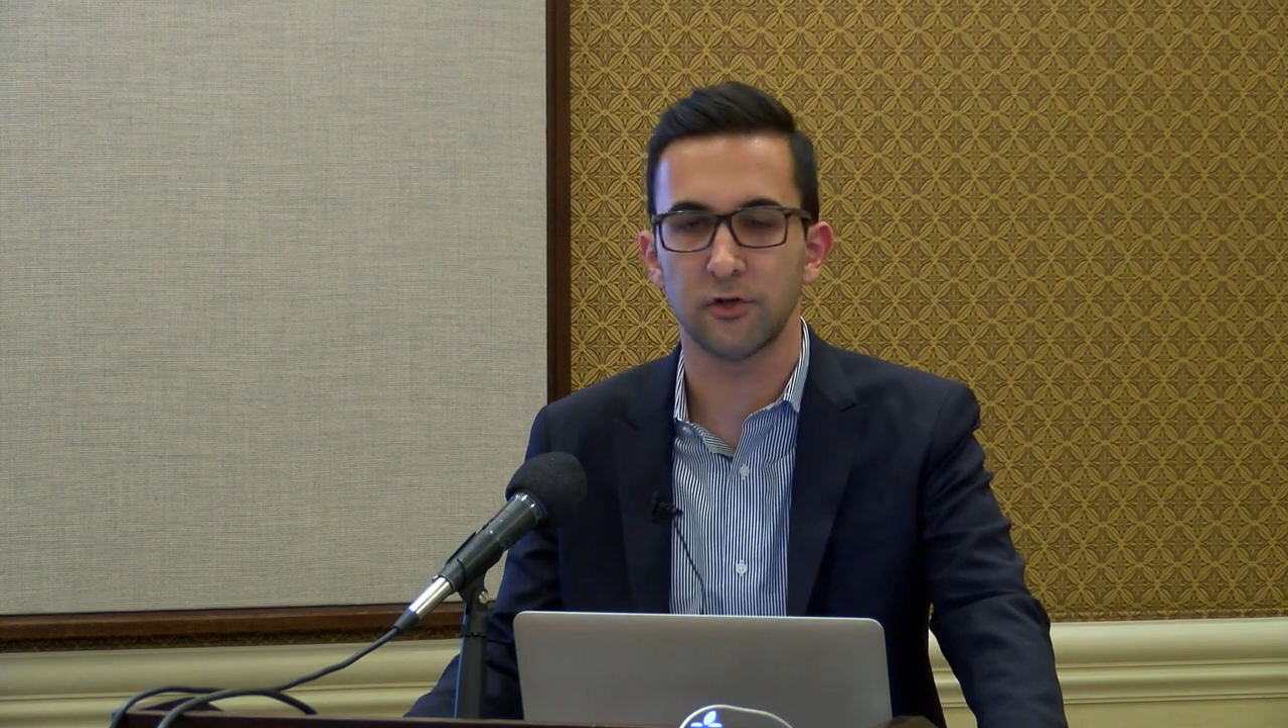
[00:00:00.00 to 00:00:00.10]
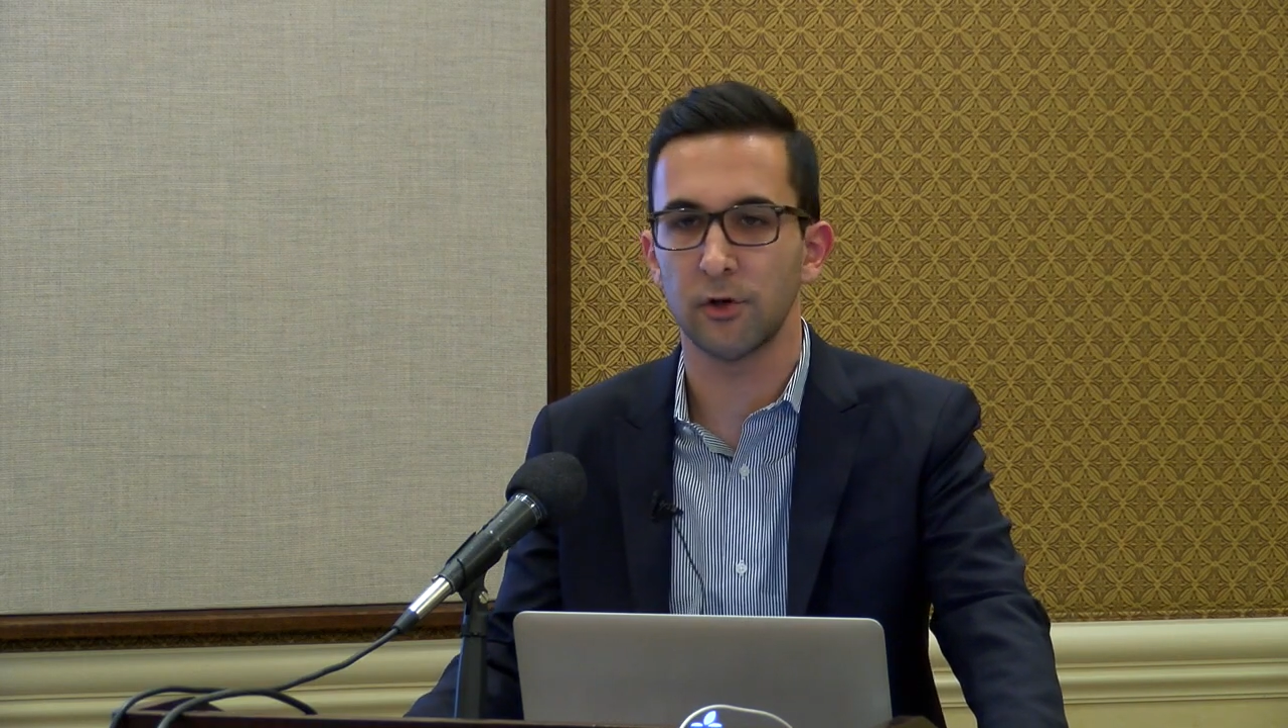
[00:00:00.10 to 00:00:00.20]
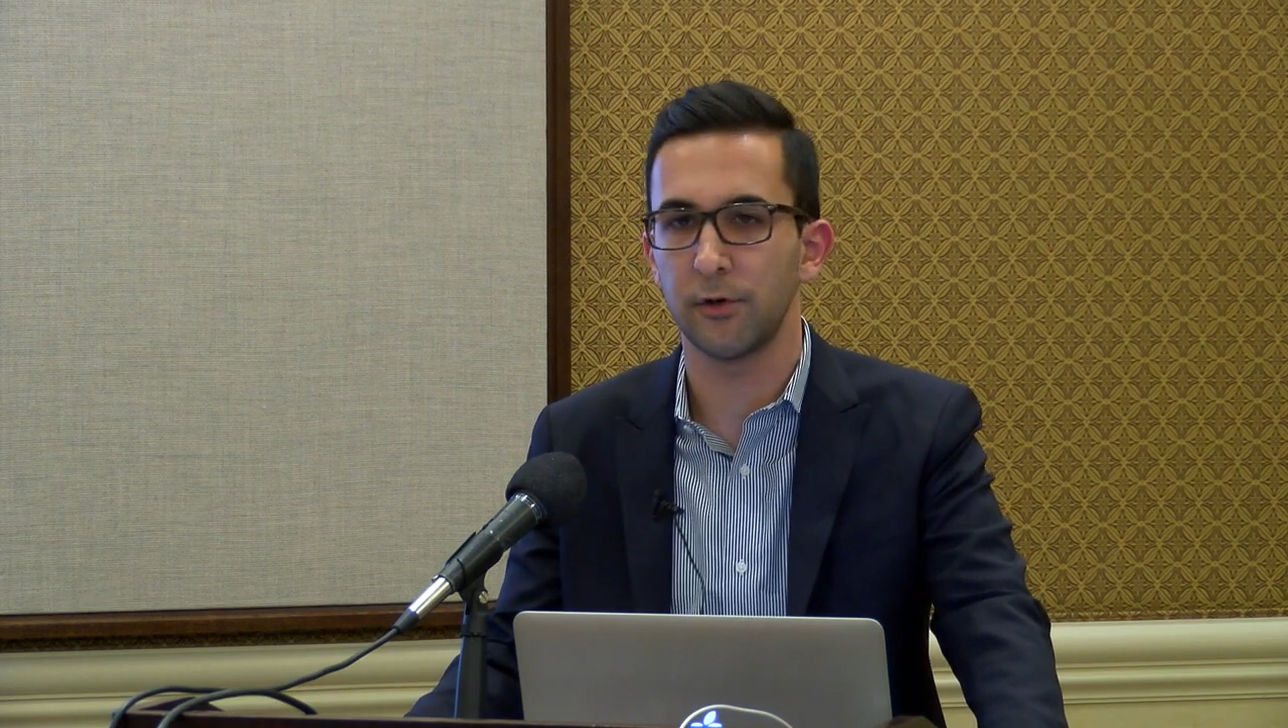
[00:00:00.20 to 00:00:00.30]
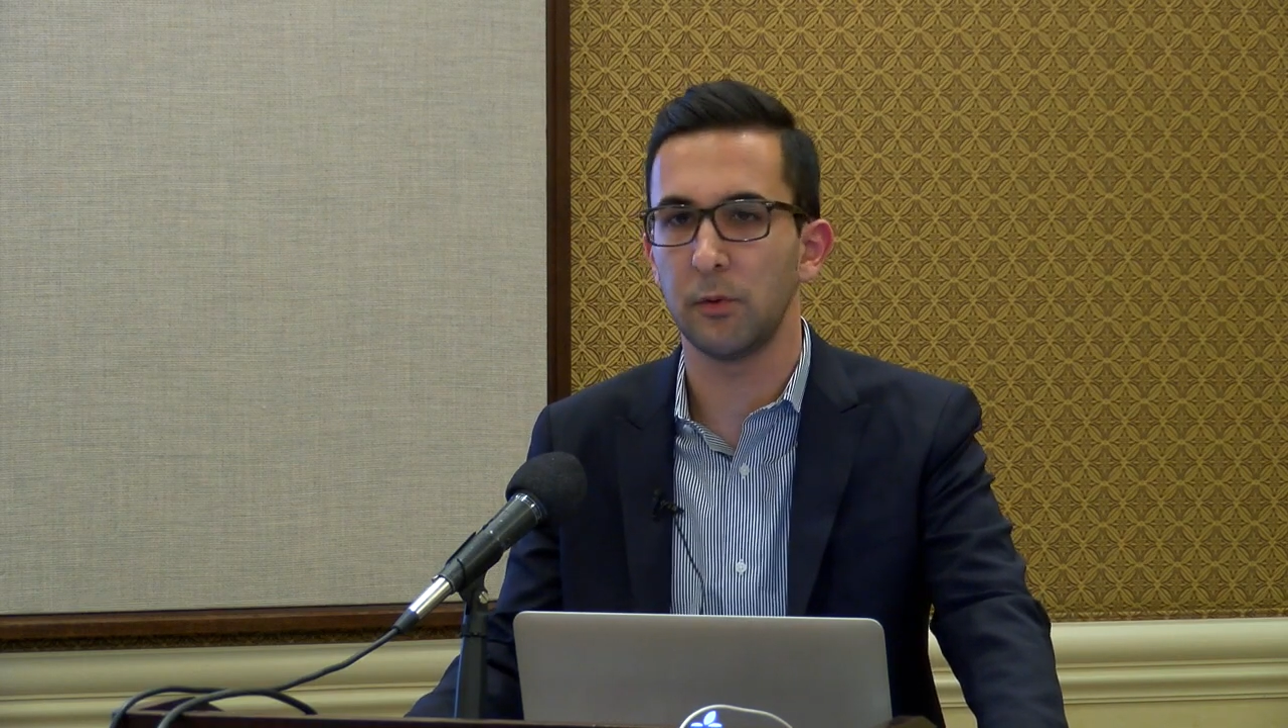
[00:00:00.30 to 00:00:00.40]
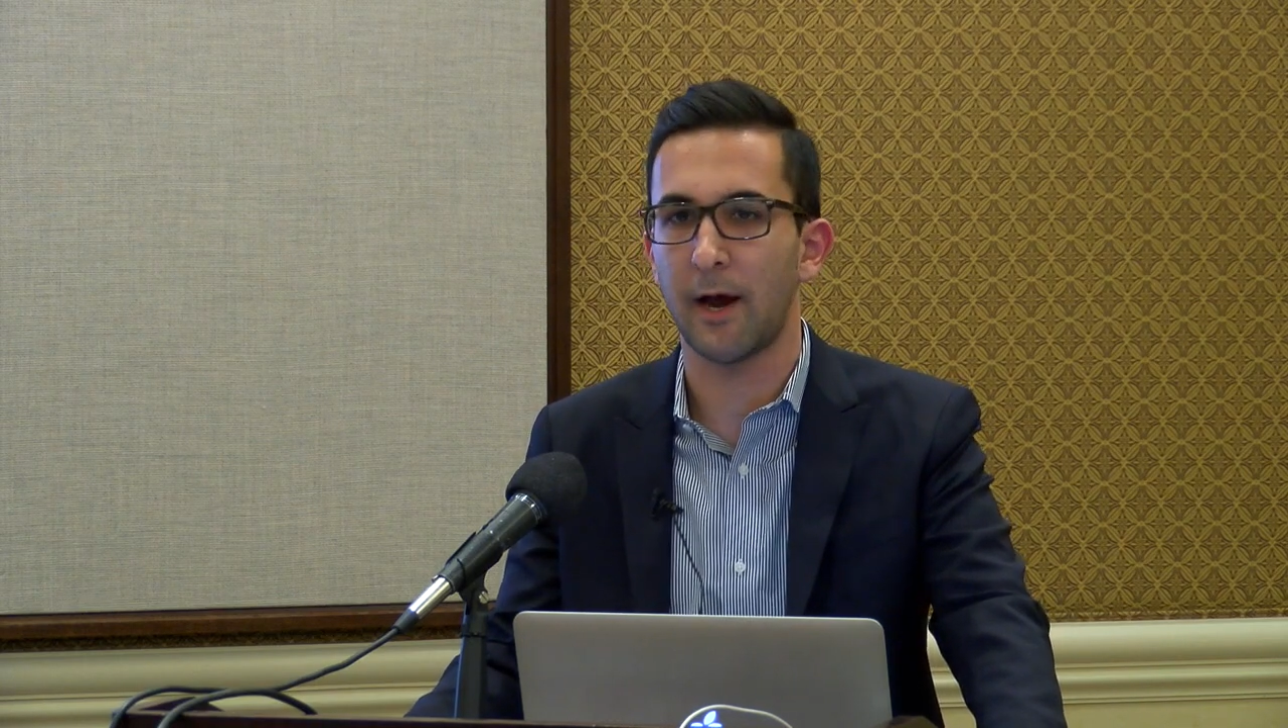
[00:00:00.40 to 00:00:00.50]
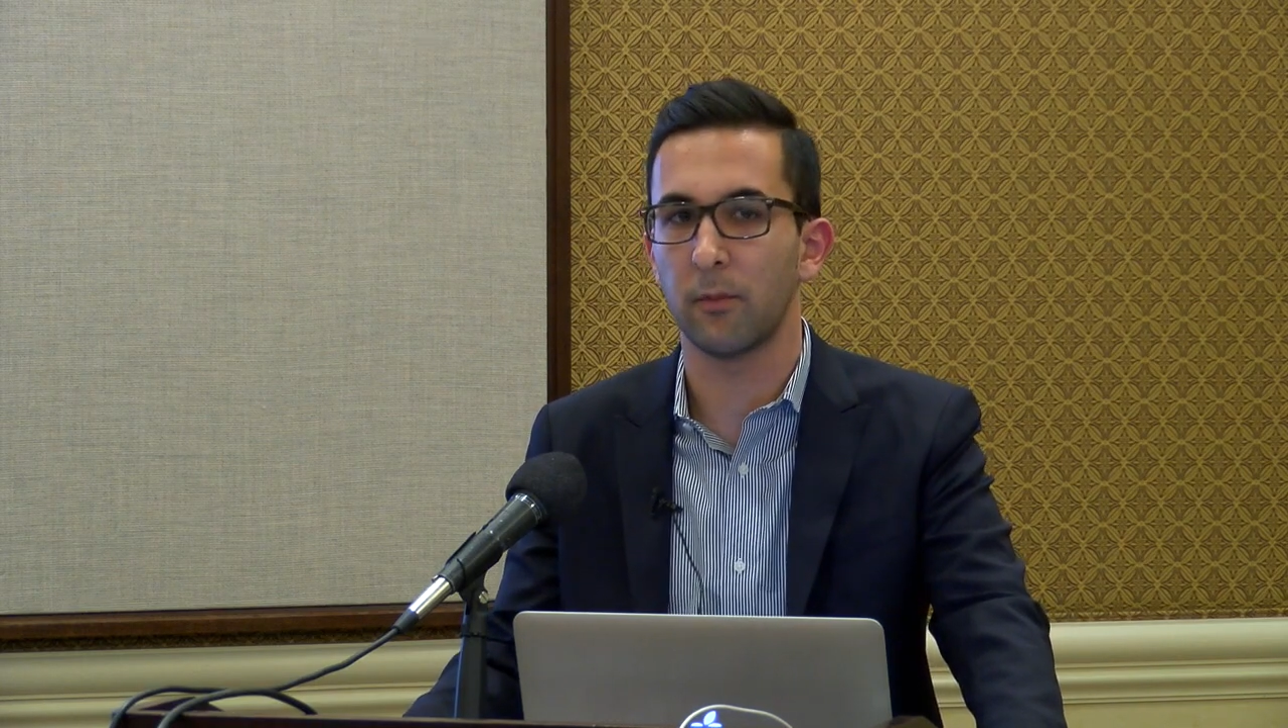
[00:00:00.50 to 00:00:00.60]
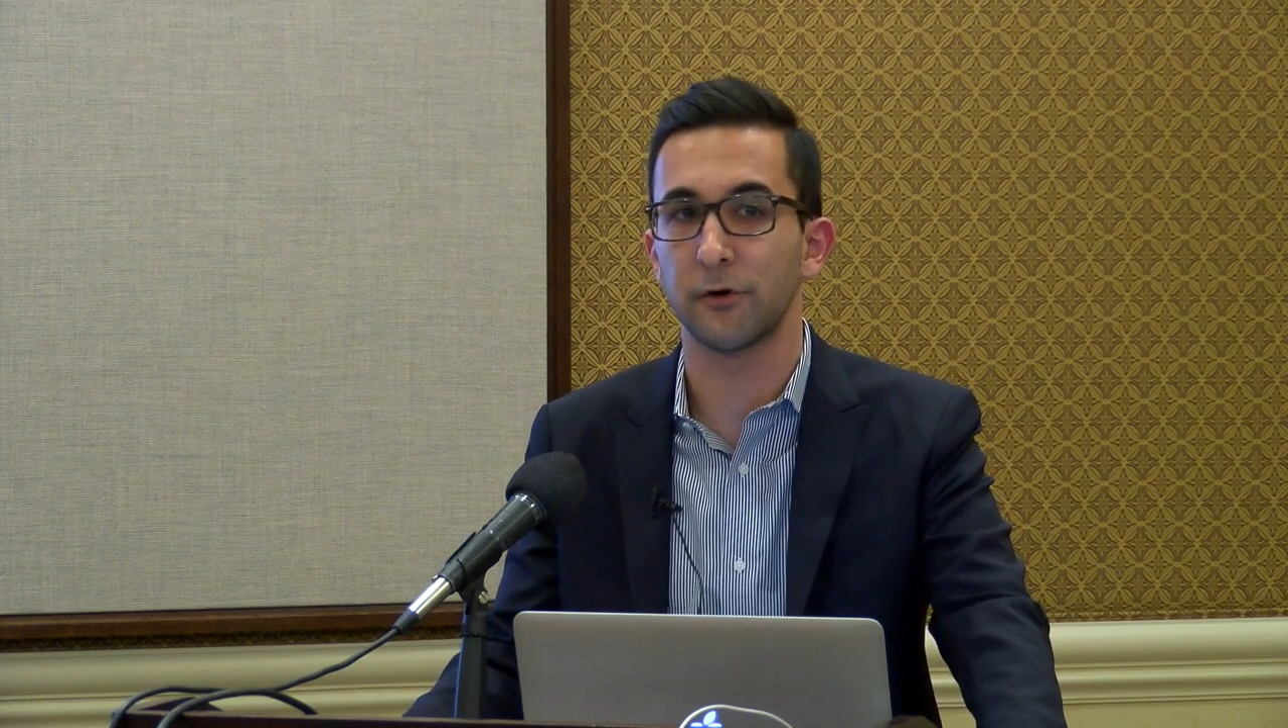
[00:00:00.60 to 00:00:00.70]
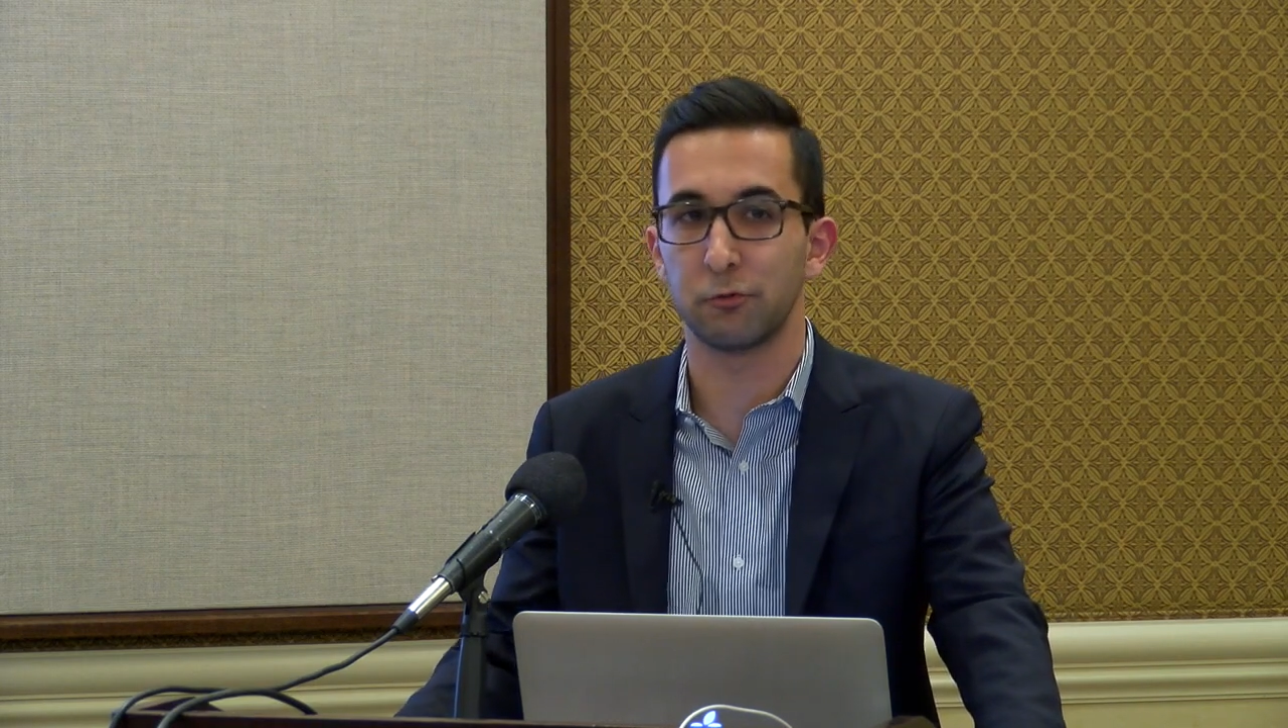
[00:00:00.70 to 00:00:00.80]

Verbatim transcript: show you how we're